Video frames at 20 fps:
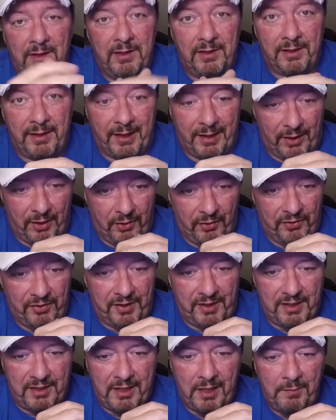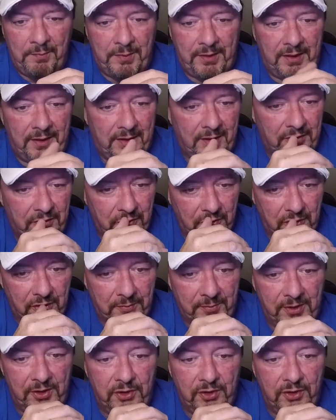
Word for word: Now the company that they're going to be